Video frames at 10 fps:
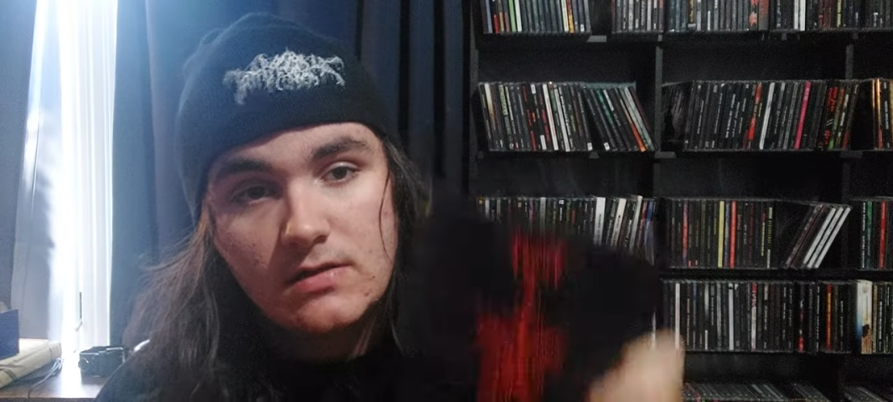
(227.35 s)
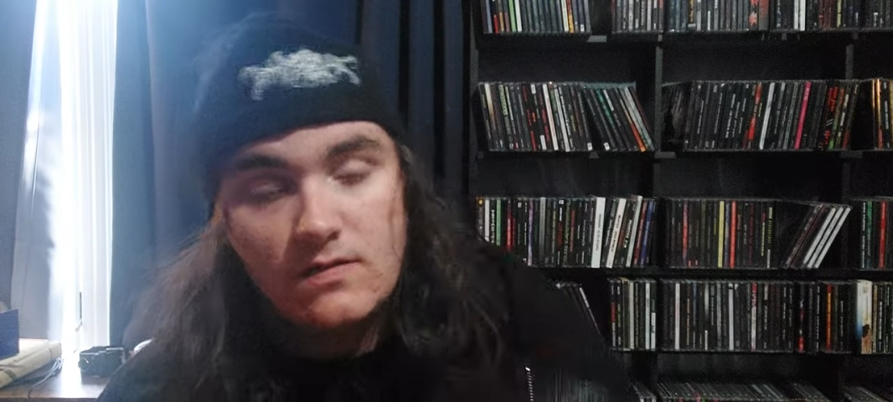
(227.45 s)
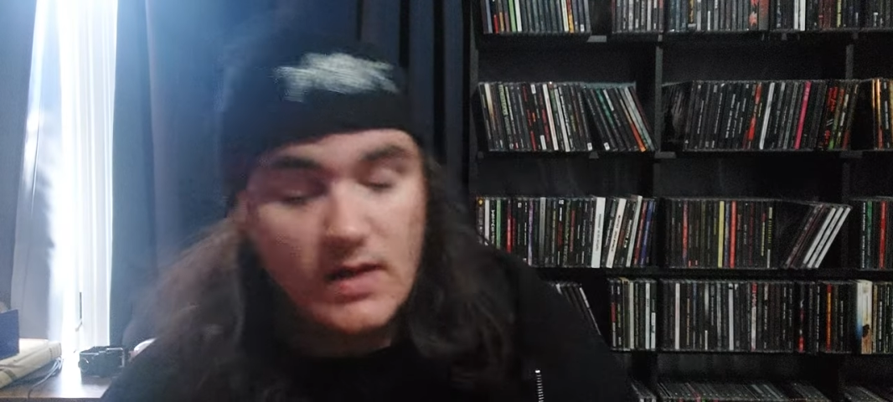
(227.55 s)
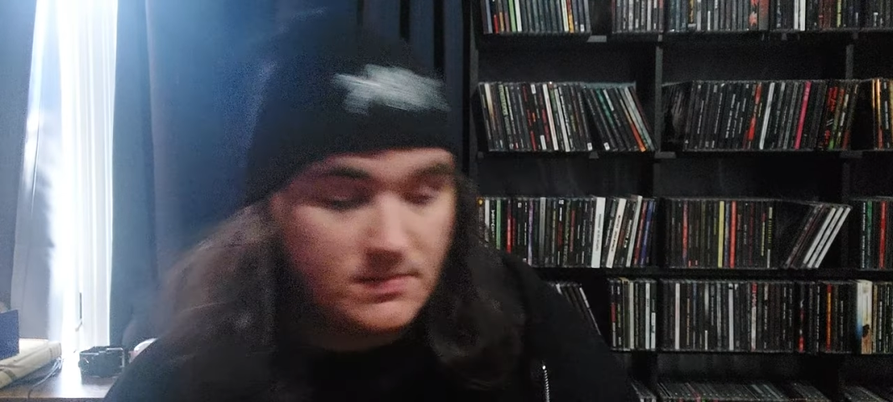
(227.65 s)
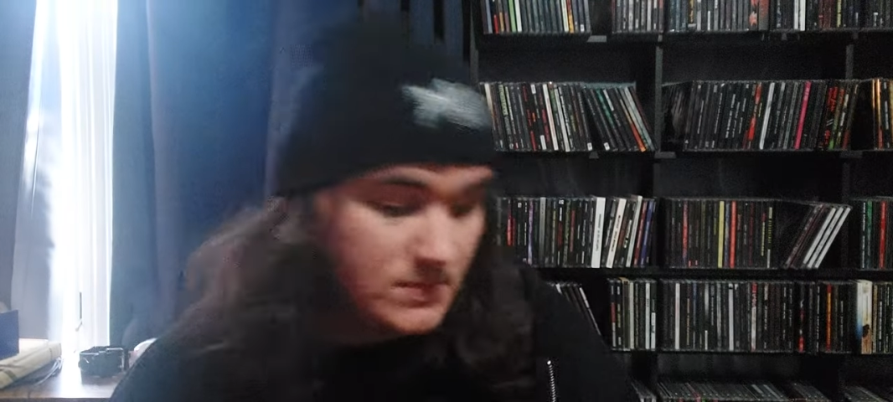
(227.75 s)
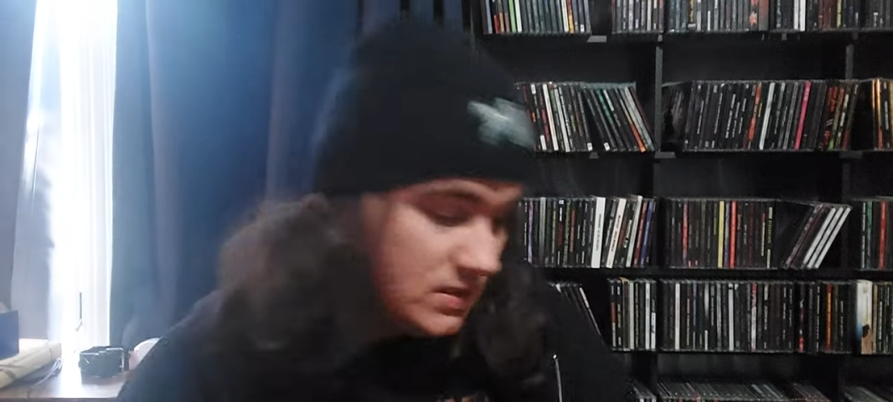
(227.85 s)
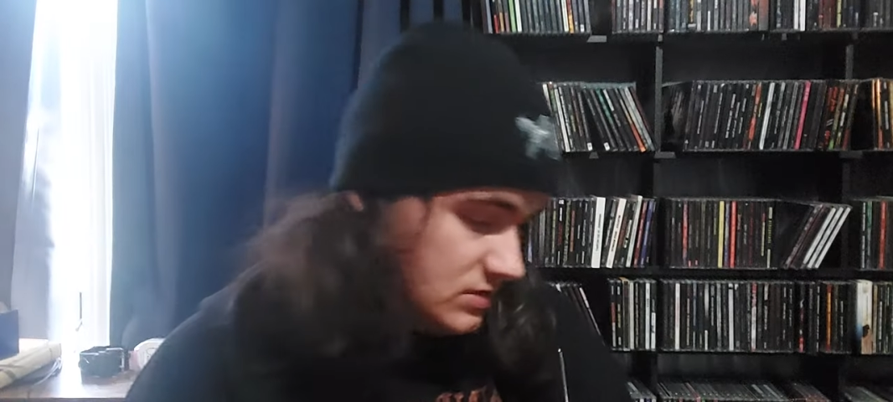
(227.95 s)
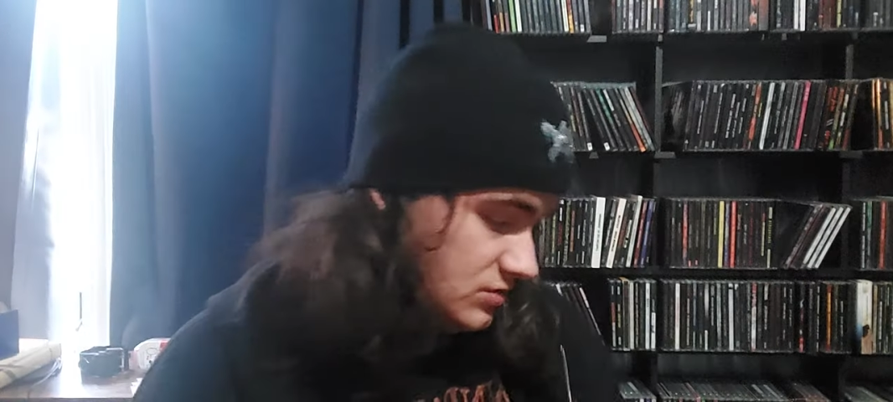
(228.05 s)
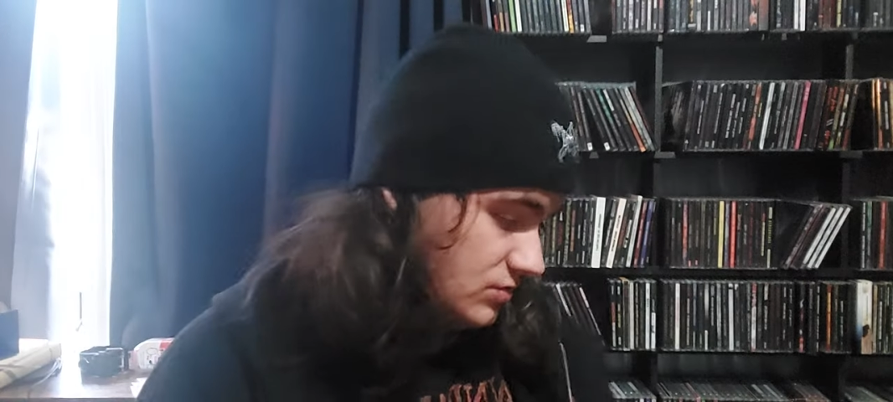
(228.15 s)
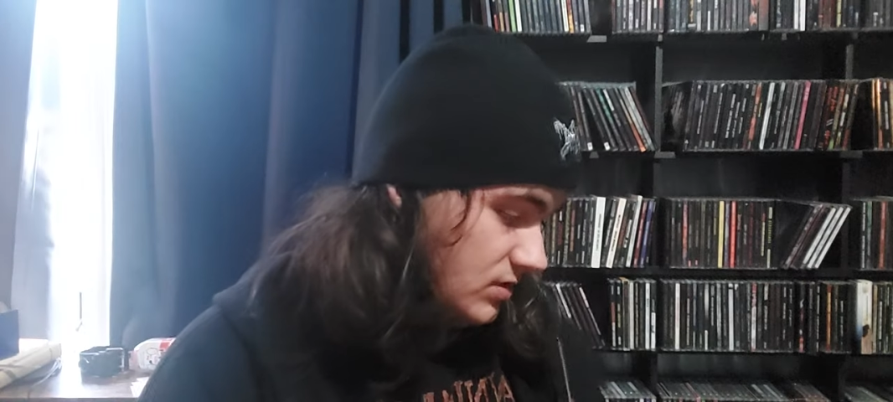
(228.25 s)
led
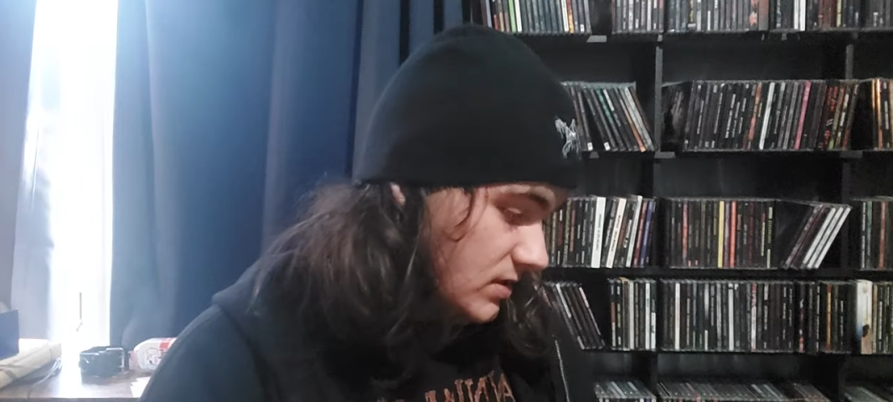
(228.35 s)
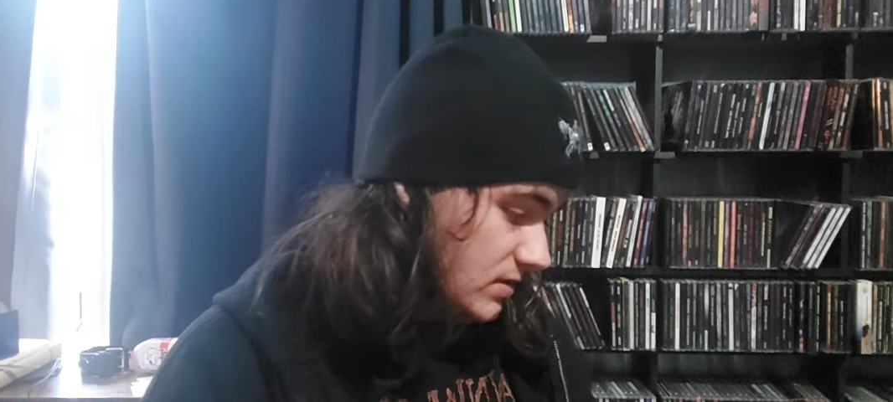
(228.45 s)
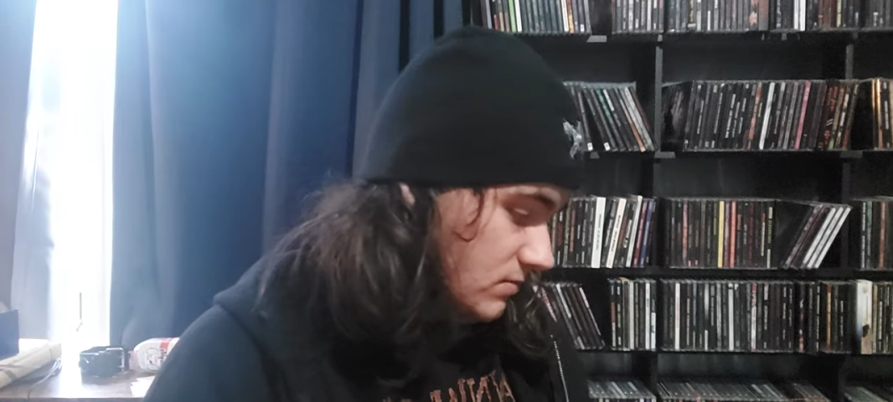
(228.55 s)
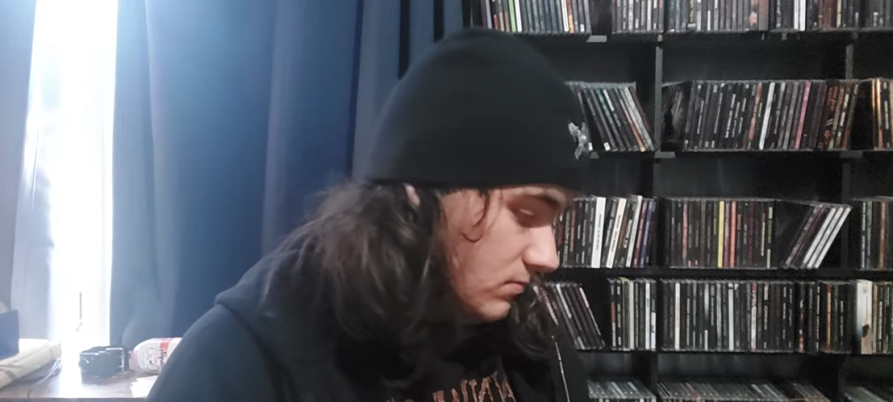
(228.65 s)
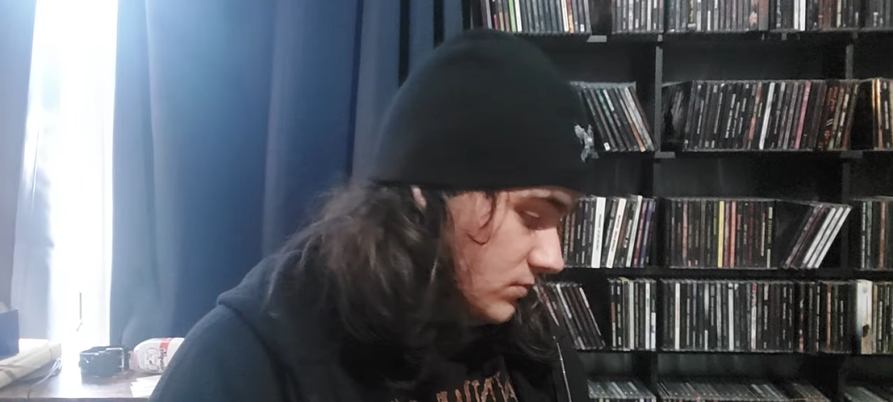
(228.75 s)
me to get